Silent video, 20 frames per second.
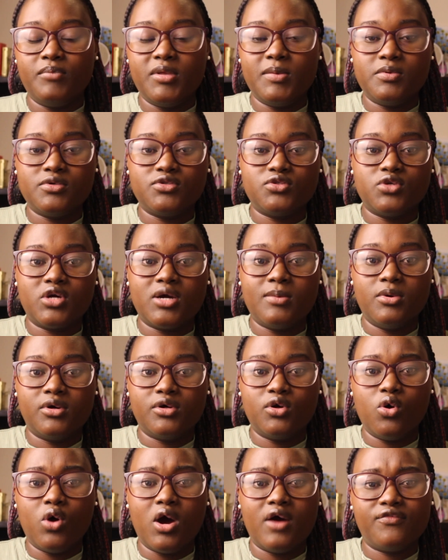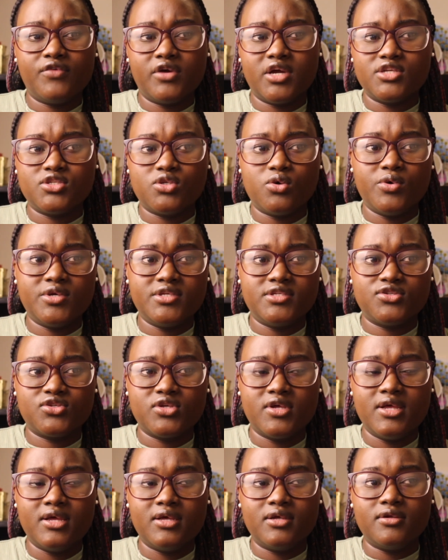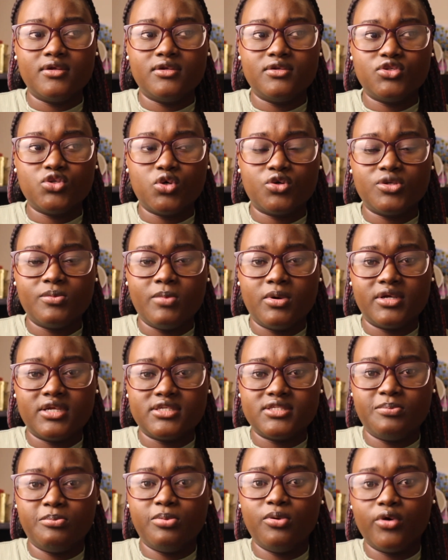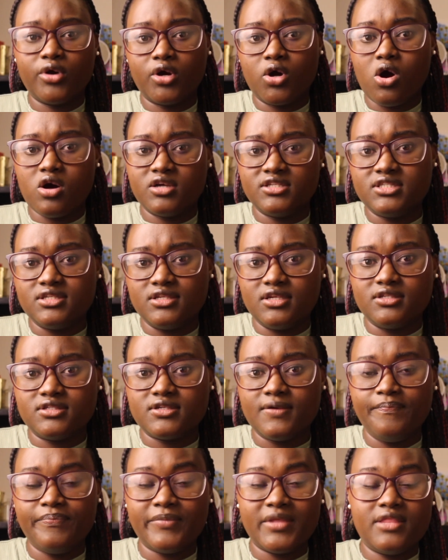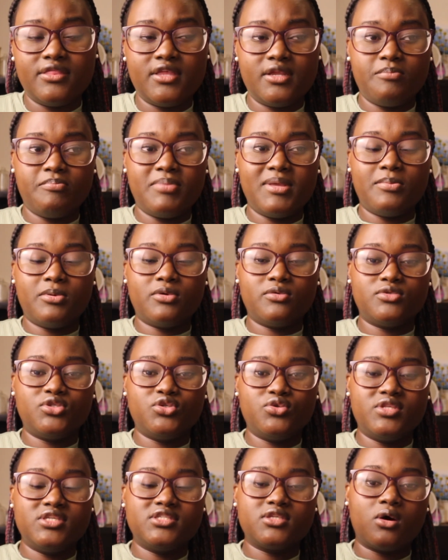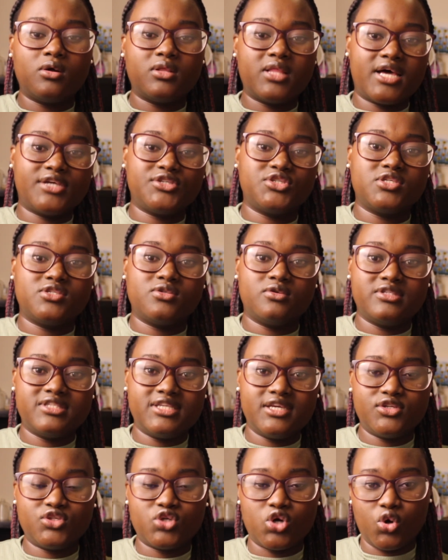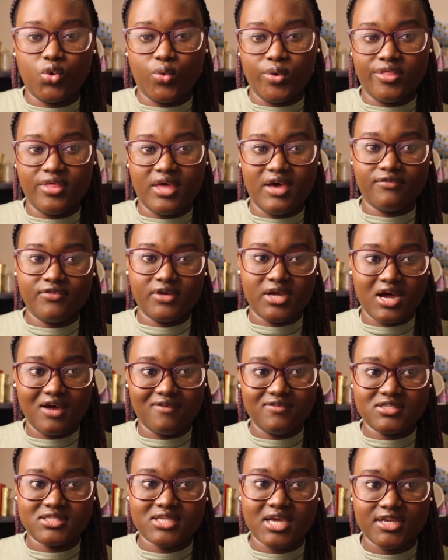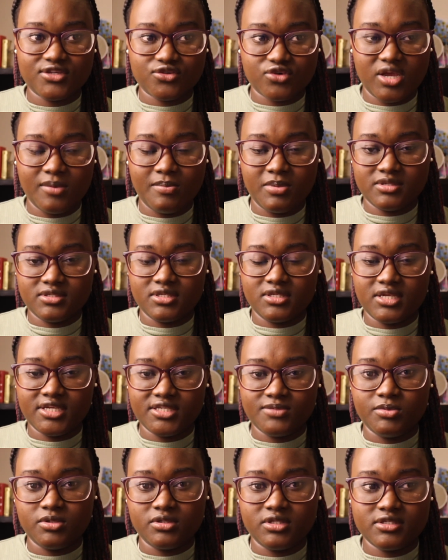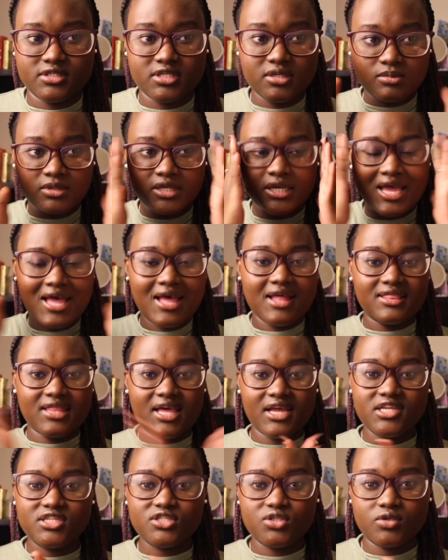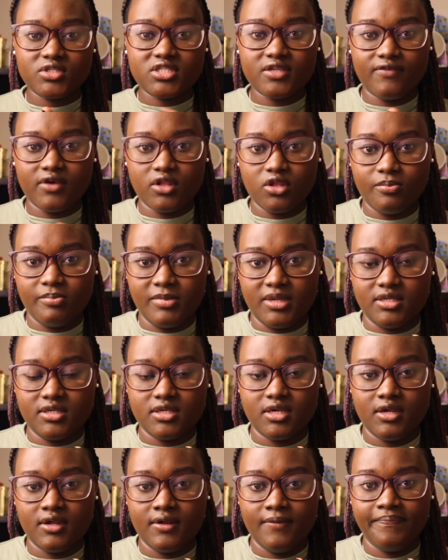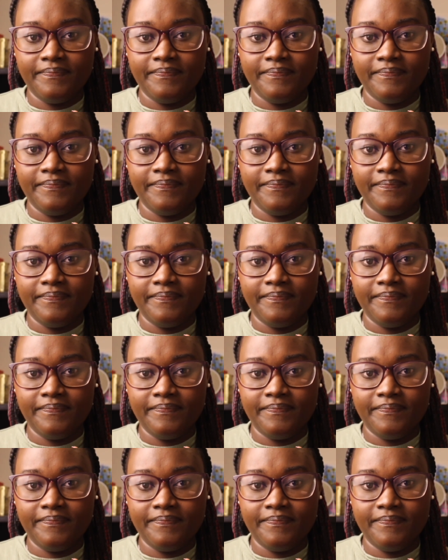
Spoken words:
people talk about, oh, Africa is always talked about as a poor continent, and then people do these collages on TikTok with Africa having skyscrapers and nice buildings, and I'm like, that is not development.